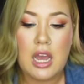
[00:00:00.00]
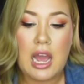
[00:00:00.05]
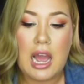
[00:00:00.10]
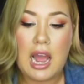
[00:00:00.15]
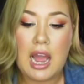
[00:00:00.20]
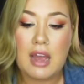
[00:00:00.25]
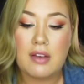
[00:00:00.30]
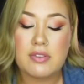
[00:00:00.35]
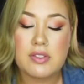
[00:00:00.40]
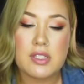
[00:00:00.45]

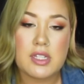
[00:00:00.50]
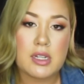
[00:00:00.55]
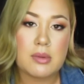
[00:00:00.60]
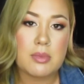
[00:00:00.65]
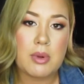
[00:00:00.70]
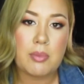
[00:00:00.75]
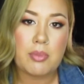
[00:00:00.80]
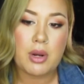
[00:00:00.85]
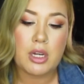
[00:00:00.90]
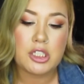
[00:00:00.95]
I have
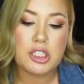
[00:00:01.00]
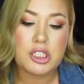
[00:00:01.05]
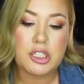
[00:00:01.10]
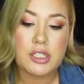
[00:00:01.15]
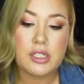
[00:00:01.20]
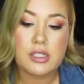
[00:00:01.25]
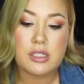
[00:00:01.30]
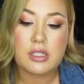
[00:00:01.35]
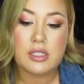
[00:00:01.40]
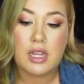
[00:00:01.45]
Sigma
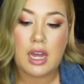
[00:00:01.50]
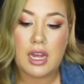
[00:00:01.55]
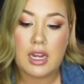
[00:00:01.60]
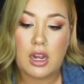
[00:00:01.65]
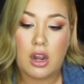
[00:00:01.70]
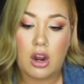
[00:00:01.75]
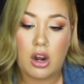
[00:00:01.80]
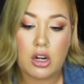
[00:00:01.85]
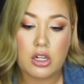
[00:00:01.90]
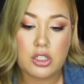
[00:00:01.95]
brushes
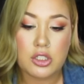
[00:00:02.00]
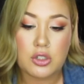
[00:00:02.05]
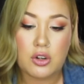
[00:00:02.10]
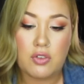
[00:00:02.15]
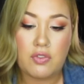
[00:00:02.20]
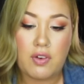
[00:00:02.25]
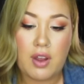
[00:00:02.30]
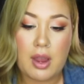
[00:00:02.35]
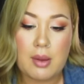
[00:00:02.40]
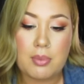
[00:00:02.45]
that are dual
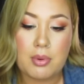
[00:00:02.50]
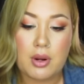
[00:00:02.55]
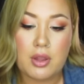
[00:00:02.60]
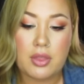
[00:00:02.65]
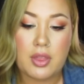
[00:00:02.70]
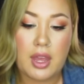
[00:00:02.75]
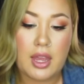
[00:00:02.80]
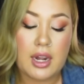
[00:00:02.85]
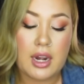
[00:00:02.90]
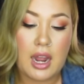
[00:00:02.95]
fiber.
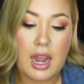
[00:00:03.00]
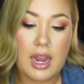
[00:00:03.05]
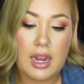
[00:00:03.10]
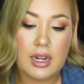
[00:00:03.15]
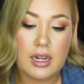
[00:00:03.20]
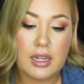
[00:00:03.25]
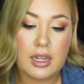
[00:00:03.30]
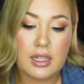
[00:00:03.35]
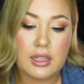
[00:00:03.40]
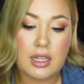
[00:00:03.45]
I
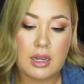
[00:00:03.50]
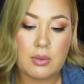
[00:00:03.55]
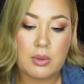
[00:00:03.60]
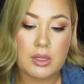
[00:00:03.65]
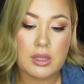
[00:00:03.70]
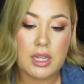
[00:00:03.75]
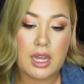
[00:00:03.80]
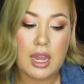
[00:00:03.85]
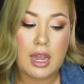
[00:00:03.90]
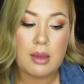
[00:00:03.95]
didn't get that
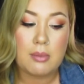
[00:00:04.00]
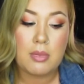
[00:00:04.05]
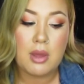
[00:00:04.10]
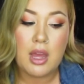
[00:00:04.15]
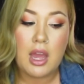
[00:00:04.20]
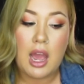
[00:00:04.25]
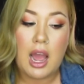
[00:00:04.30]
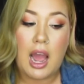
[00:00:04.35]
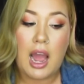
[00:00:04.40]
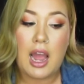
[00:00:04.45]
with them.
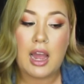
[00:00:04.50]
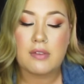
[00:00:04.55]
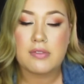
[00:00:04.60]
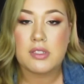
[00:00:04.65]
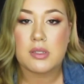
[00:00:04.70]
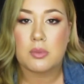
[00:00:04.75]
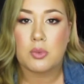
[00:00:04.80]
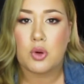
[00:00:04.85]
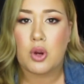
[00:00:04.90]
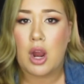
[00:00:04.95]
I have
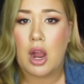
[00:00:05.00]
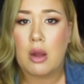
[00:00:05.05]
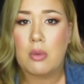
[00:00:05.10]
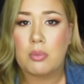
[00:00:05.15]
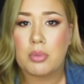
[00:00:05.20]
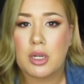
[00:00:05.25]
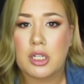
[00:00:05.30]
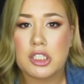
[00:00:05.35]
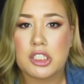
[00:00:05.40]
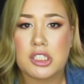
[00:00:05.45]
some crown
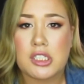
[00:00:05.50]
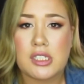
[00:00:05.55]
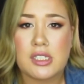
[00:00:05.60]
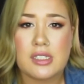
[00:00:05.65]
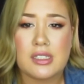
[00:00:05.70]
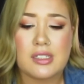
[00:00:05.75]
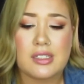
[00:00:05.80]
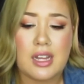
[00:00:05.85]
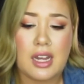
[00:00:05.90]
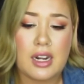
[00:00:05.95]

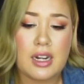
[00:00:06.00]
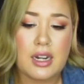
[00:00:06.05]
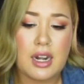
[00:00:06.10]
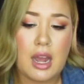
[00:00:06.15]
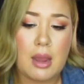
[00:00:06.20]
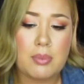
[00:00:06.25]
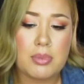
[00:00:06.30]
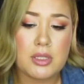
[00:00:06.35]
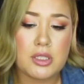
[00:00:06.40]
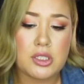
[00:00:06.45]
brushes that didn't
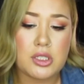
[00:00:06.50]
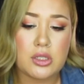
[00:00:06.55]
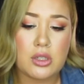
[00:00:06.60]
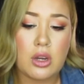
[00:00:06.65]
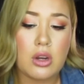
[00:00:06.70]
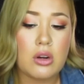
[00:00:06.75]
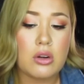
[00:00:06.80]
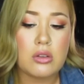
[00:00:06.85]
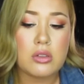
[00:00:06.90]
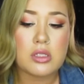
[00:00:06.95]
happen to
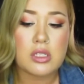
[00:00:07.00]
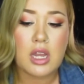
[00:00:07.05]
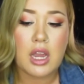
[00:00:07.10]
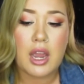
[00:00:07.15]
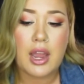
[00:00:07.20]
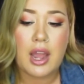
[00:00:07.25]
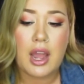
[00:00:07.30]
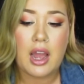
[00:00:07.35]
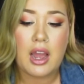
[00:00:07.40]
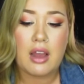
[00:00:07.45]
those. I
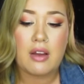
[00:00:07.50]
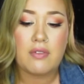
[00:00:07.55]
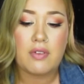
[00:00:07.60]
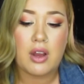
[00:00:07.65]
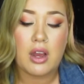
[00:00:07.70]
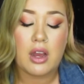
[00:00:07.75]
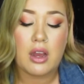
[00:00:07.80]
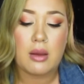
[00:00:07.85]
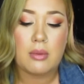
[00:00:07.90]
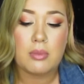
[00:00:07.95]

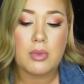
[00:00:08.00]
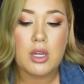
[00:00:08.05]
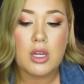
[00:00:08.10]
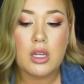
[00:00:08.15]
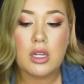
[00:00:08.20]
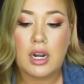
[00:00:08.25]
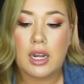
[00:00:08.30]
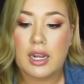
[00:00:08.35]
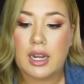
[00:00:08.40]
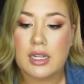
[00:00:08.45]
have
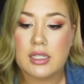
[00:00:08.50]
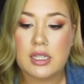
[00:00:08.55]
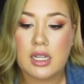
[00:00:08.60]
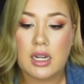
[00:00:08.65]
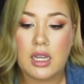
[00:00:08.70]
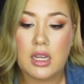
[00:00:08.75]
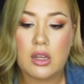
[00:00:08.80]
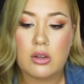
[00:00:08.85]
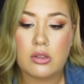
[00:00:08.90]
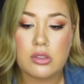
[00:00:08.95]
like I
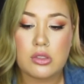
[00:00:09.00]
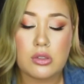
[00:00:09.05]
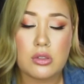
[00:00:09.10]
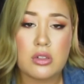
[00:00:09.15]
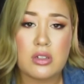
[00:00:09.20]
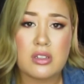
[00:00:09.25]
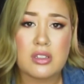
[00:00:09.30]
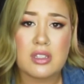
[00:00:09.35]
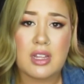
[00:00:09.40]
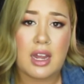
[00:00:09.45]
said, Eco
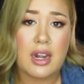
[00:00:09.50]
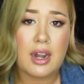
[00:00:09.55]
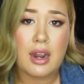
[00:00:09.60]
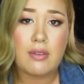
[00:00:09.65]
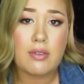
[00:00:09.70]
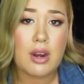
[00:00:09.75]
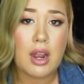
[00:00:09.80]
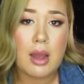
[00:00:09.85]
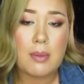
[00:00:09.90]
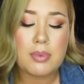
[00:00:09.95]
Tools, that
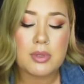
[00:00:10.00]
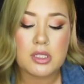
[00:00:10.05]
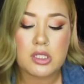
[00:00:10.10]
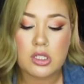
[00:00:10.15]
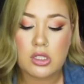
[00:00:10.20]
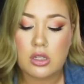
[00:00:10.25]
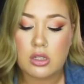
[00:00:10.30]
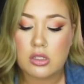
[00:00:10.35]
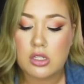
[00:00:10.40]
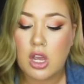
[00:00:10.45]
never happens
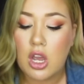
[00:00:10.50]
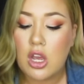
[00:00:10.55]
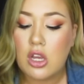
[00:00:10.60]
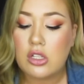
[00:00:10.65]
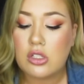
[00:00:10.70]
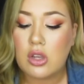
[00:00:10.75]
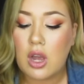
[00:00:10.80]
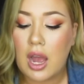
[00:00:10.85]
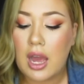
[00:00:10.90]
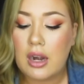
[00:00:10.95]
to those.
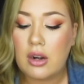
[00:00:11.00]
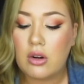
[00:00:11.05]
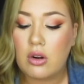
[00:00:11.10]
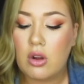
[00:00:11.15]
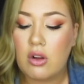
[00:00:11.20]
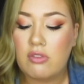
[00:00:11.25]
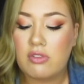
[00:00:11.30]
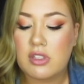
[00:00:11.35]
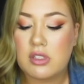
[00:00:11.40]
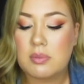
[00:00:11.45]
So I don't
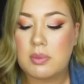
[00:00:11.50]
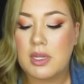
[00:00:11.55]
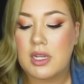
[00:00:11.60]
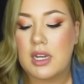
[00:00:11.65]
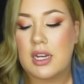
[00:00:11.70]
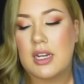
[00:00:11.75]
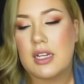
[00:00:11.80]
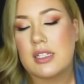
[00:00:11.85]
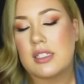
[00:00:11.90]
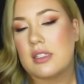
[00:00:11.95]
know if it's
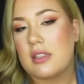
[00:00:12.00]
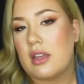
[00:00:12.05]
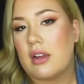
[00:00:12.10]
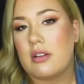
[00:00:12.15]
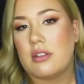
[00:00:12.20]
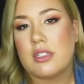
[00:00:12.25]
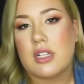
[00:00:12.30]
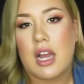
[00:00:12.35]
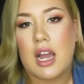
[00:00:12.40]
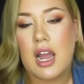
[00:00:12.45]
because
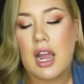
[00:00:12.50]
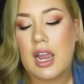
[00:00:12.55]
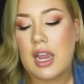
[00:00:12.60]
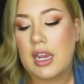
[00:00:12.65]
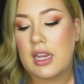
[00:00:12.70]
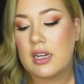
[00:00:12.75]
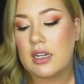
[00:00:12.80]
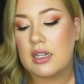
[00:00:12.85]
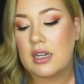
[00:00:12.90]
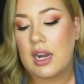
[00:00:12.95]
they're
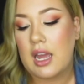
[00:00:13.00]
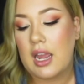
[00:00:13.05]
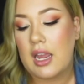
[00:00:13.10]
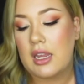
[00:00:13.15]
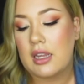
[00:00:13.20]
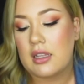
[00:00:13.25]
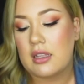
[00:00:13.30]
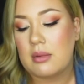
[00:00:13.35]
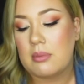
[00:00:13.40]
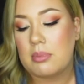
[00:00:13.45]
dyed
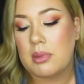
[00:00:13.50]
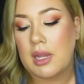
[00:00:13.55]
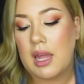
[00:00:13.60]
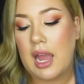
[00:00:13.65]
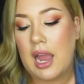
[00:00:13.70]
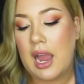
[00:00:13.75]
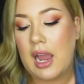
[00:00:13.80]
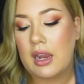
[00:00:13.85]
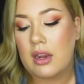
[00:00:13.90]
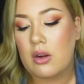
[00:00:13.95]
like
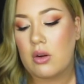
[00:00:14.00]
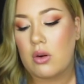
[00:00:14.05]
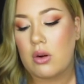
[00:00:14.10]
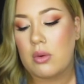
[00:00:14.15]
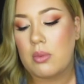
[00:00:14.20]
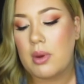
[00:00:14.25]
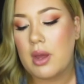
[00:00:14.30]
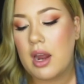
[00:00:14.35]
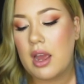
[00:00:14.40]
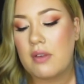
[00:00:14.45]
black
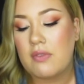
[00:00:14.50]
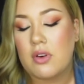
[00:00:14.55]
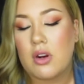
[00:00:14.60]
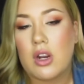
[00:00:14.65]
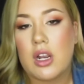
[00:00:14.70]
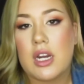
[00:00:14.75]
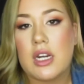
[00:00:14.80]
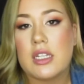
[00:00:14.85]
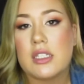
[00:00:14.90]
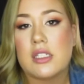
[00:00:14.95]
or
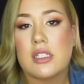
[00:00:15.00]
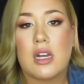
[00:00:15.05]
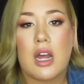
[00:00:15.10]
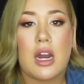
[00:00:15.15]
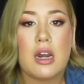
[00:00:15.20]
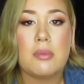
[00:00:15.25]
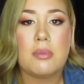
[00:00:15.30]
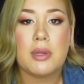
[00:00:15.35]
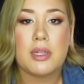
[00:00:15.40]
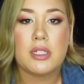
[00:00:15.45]
whatever, and it's
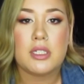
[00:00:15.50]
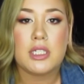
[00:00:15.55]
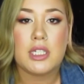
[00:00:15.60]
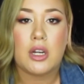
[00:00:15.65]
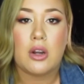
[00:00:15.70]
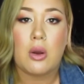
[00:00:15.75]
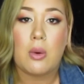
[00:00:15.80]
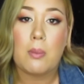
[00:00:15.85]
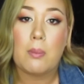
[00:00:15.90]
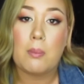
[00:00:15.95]
not a big
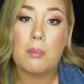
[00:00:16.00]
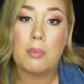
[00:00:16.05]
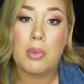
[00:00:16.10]
deal.